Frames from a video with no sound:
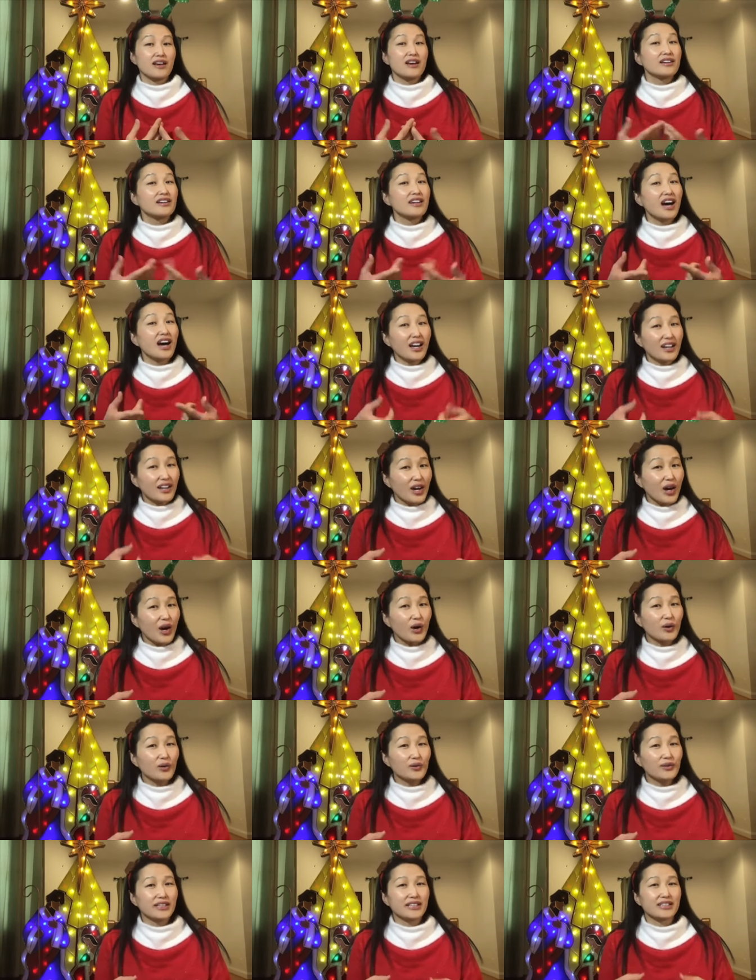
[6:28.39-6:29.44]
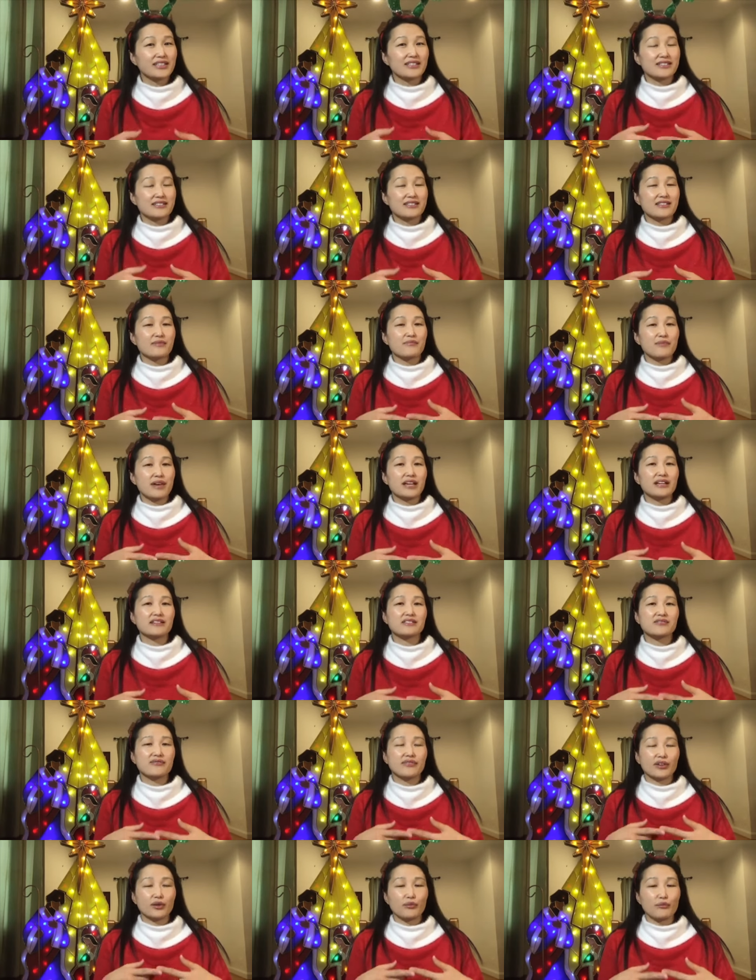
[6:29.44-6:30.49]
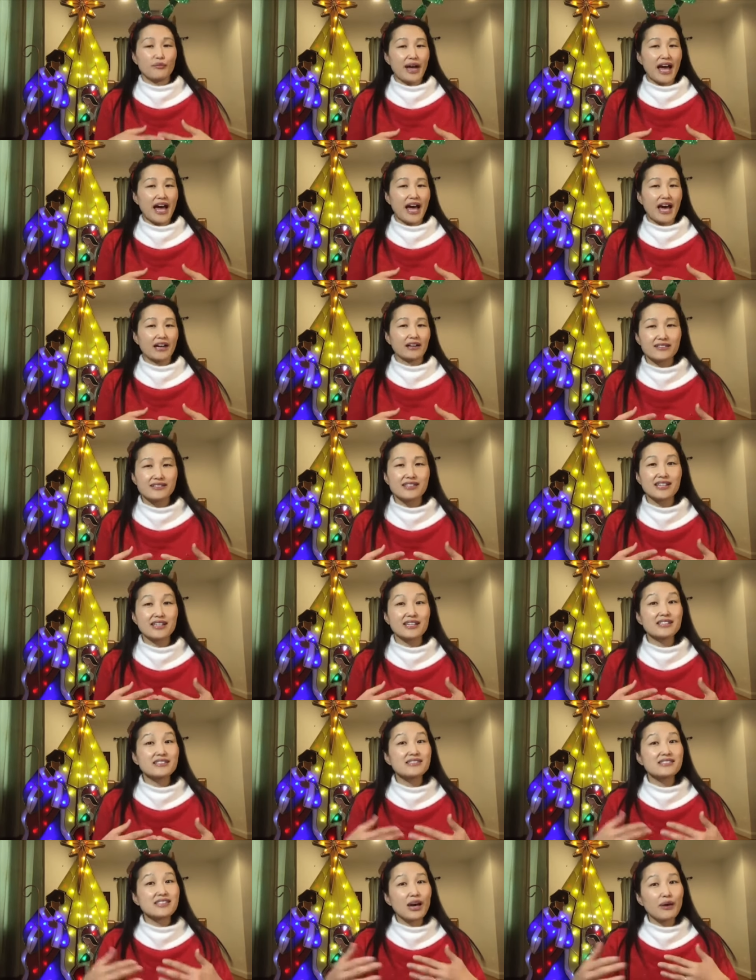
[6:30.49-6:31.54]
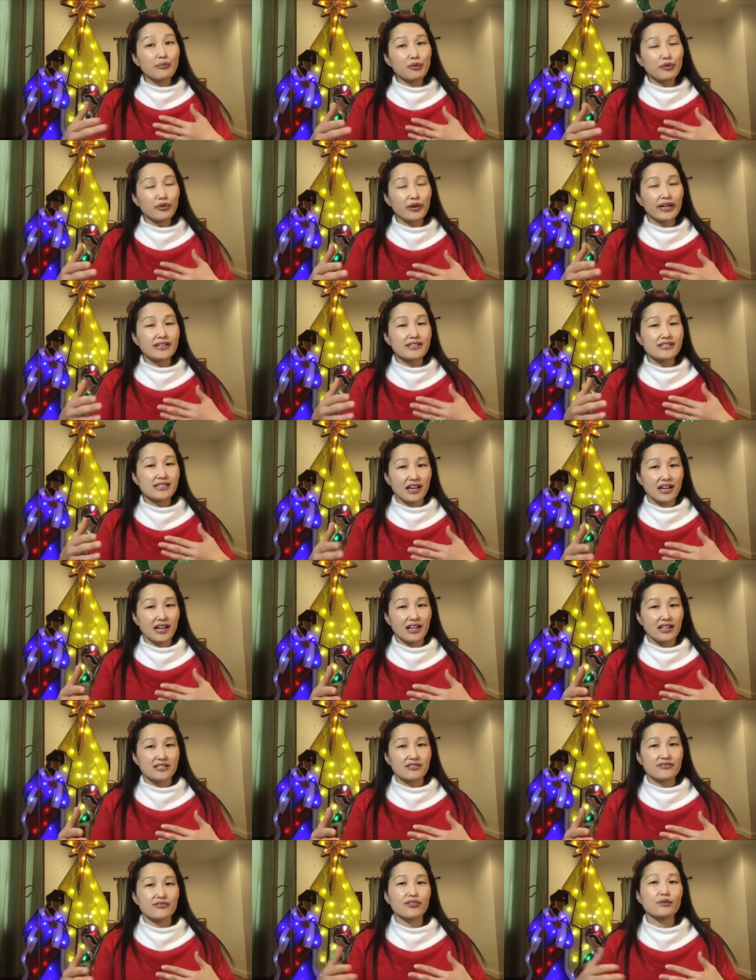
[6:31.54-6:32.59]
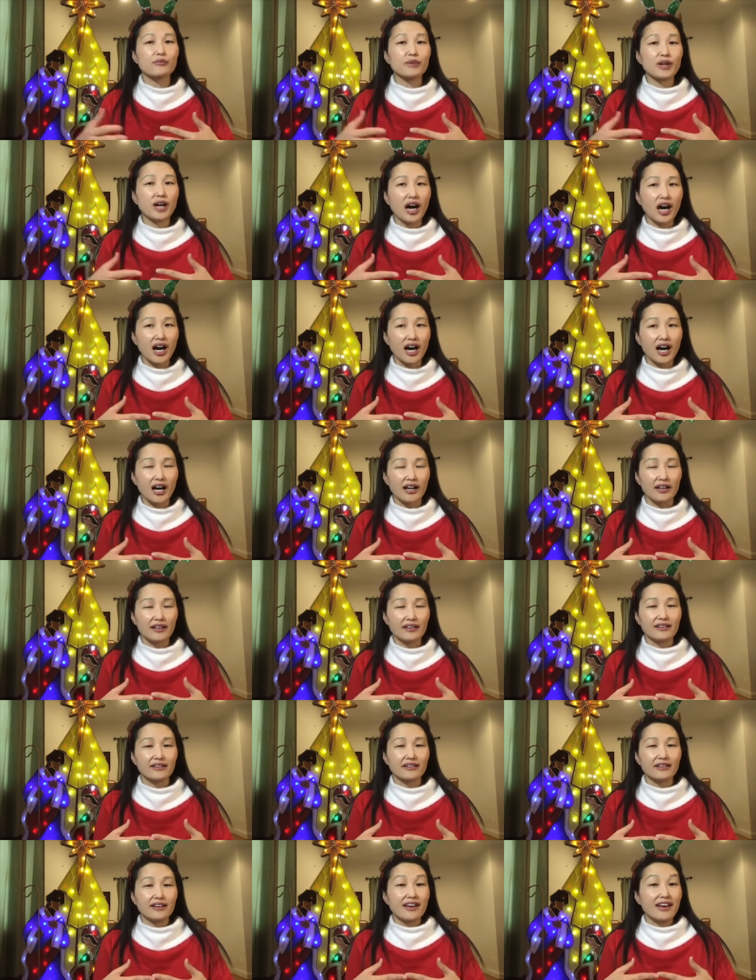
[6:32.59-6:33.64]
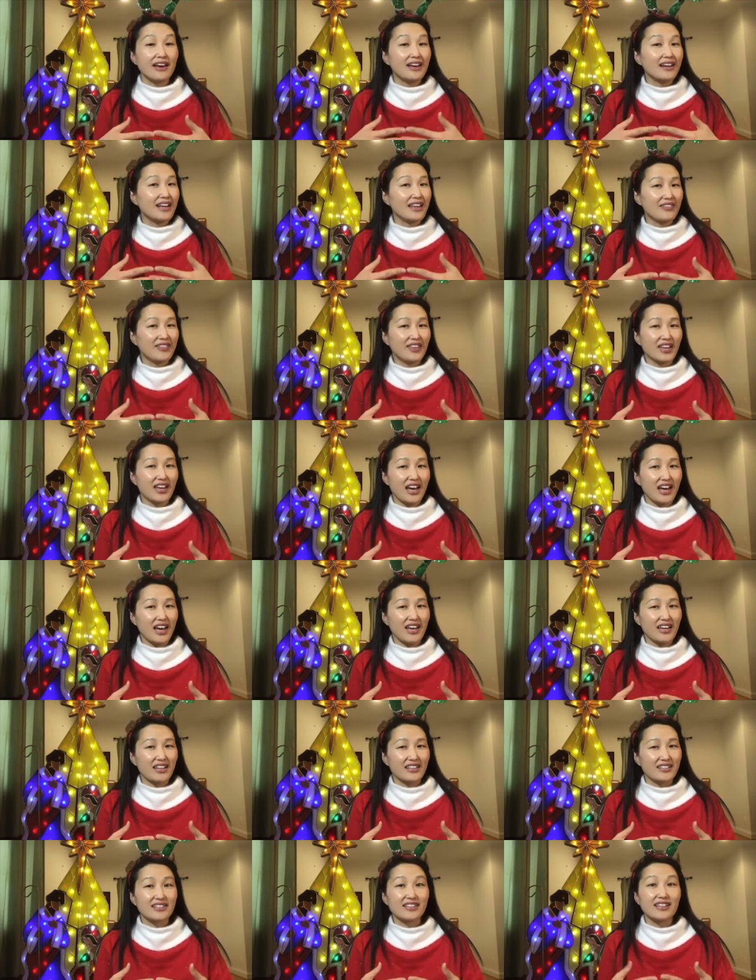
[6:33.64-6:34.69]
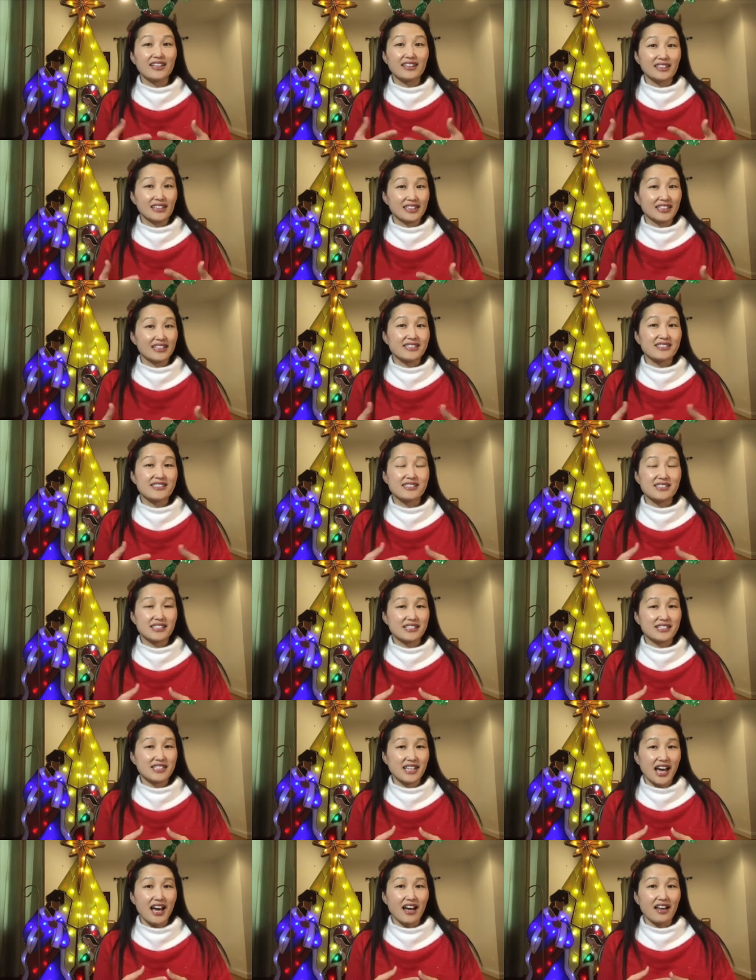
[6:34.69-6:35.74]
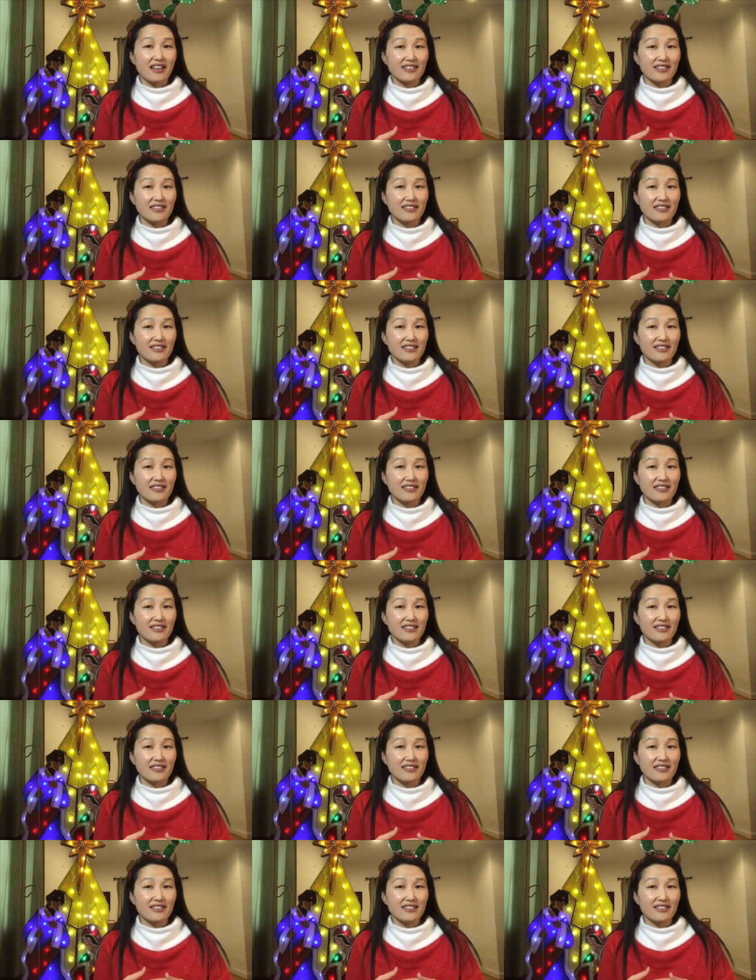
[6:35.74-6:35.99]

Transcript: Not only does it make us feel bad, it separates us from God, and at the end, it leads to death.